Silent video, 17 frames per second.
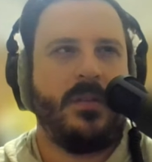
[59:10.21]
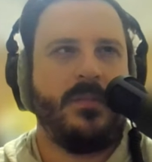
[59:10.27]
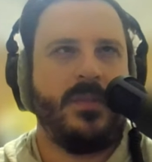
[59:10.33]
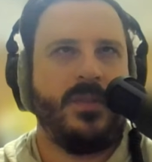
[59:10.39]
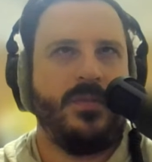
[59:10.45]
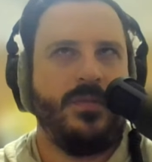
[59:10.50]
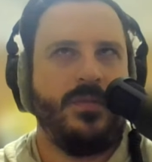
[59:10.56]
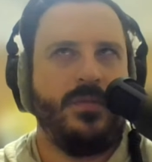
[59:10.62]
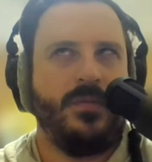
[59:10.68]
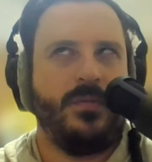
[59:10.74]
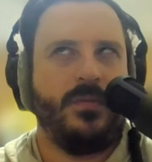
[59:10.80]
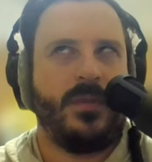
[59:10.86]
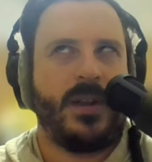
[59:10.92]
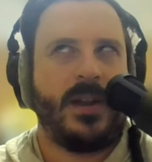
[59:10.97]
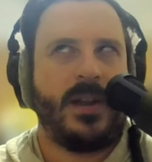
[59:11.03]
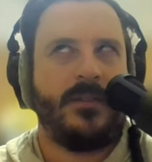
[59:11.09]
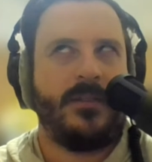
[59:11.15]
you
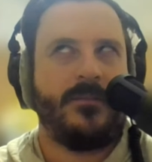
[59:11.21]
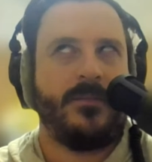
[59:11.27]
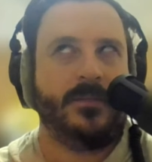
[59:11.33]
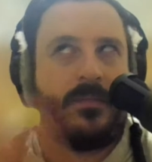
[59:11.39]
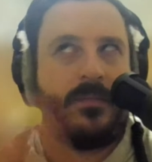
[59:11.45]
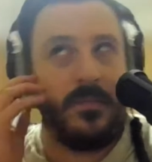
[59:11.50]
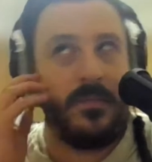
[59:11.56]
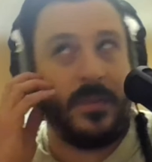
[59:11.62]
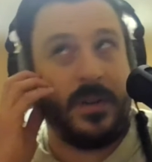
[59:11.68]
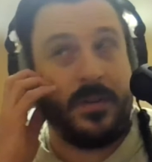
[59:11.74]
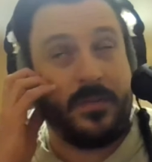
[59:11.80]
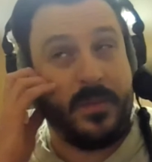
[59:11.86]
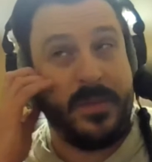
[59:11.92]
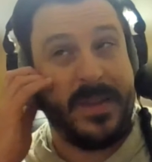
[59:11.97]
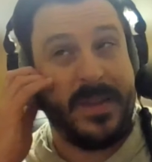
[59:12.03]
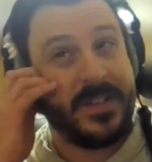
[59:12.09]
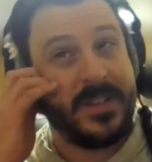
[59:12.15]
have,
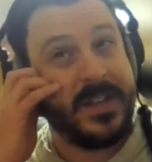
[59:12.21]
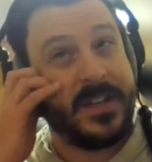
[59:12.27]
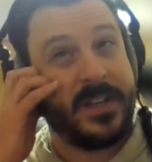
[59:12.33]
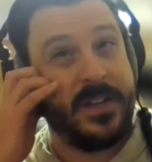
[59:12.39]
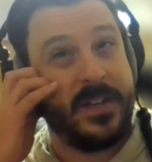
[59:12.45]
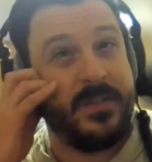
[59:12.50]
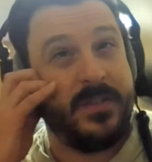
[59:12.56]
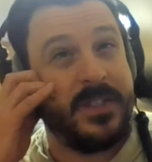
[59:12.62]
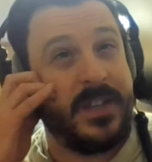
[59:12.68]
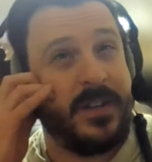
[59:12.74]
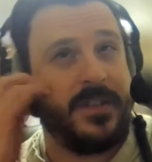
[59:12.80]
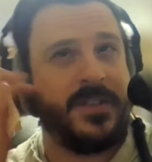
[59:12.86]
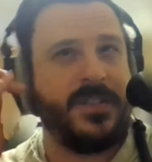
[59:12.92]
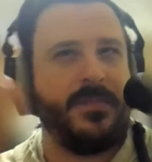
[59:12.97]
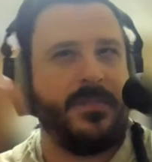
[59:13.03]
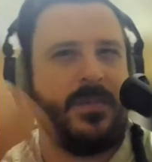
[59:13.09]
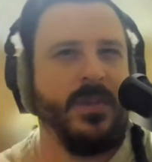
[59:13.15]
we may say, can you send us
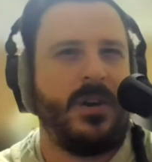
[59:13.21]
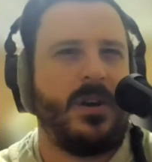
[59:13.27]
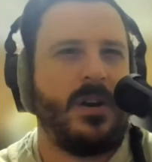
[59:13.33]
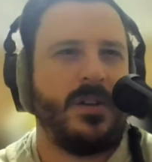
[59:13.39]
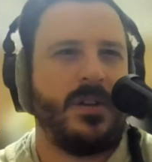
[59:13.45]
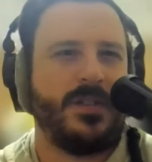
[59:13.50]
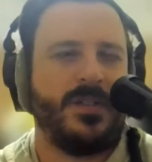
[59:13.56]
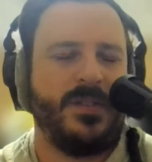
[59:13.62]
some logs?